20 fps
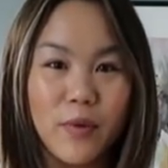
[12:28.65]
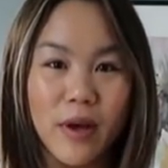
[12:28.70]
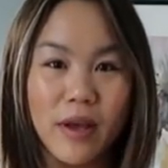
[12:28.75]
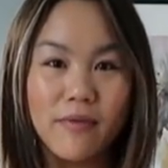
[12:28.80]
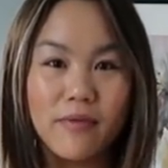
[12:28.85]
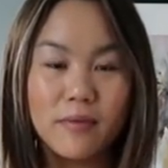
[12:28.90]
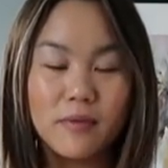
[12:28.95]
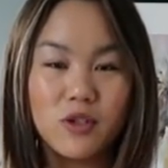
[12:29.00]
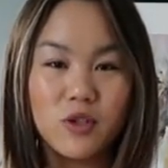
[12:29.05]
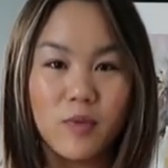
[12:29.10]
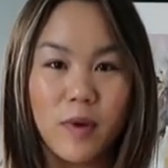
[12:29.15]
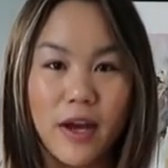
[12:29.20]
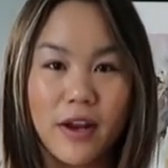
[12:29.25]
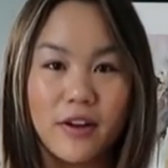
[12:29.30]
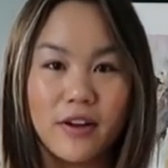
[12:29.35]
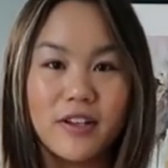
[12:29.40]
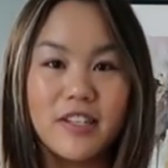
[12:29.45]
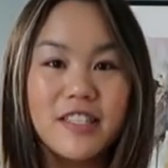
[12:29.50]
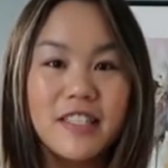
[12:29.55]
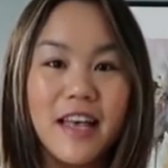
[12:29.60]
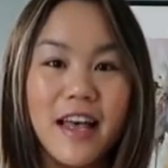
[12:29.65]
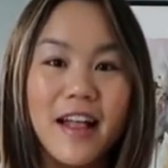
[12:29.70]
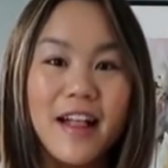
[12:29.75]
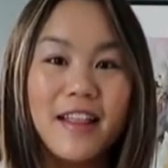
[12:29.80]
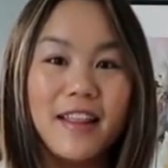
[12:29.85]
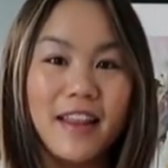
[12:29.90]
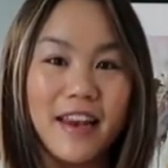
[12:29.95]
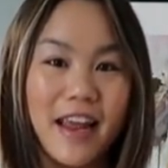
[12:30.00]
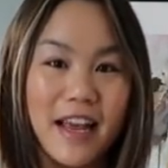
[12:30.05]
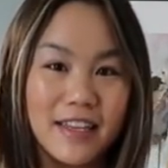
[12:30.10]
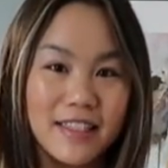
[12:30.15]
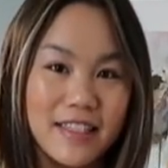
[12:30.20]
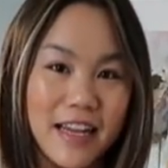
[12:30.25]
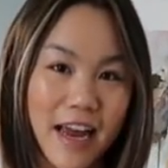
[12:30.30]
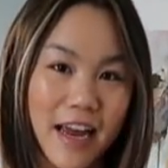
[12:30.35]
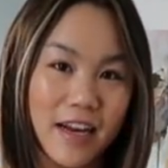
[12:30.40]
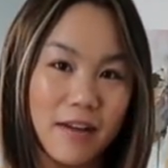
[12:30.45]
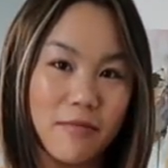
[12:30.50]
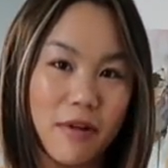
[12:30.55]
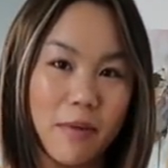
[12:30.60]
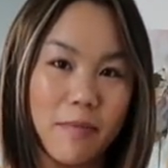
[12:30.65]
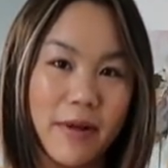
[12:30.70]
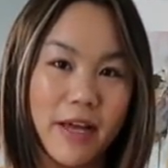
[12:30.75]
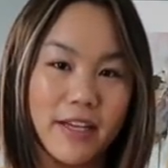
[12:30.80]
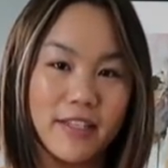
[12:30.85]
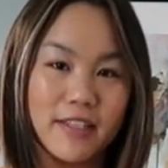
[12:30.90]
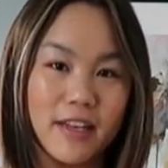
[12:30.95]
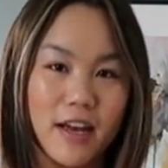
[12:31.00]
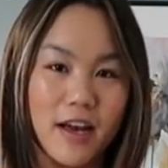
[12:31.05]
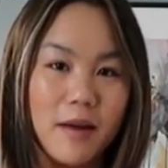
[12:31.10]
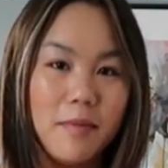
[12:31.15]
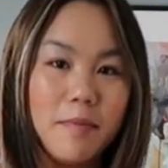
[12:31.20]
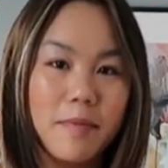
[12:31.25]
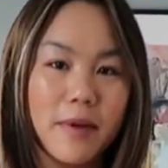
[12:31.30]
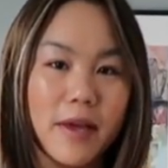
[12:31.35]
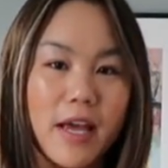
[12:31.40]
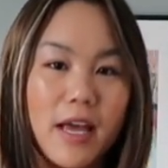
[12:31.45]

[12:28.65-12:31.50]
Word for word: away from sweaters, the next item I picked up